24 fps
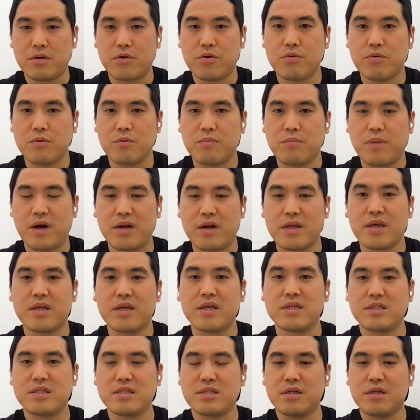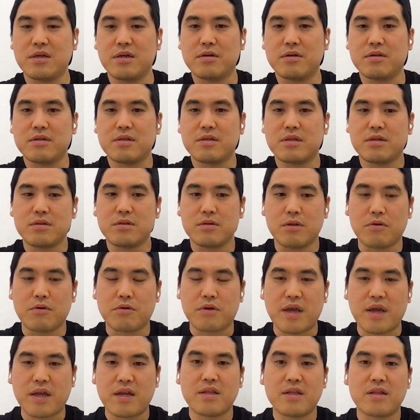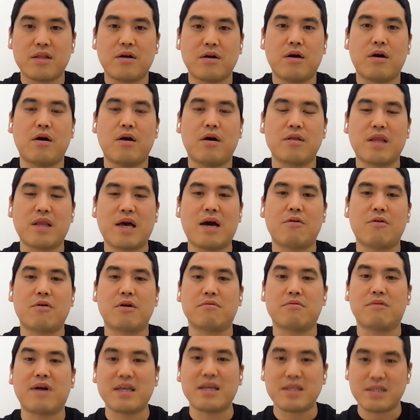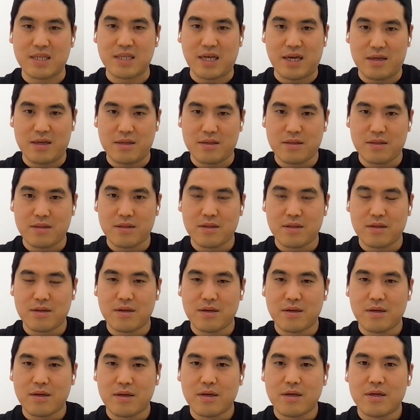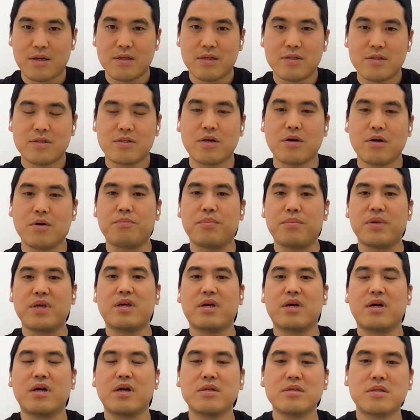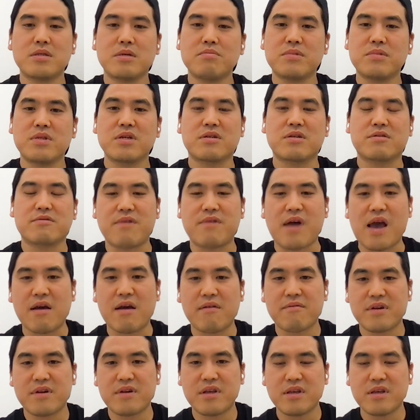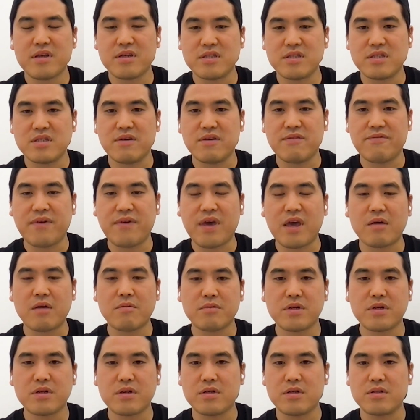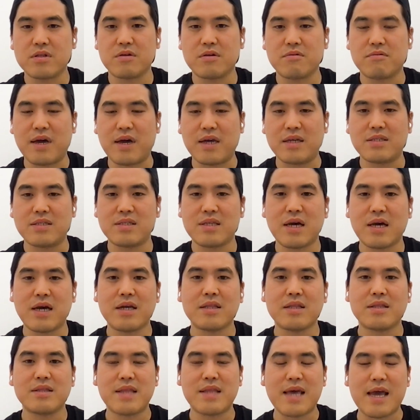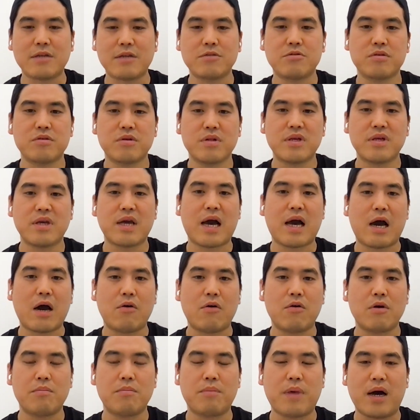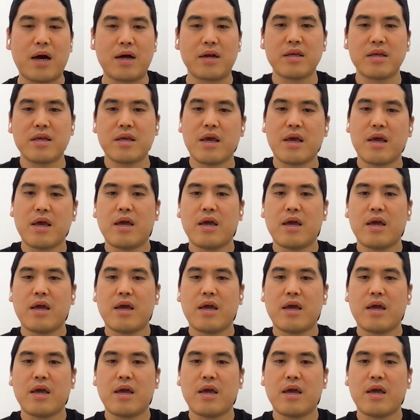human body. It's uh, located on our right side. So because of the gravity is uh, favoring on the right side, naturally our body,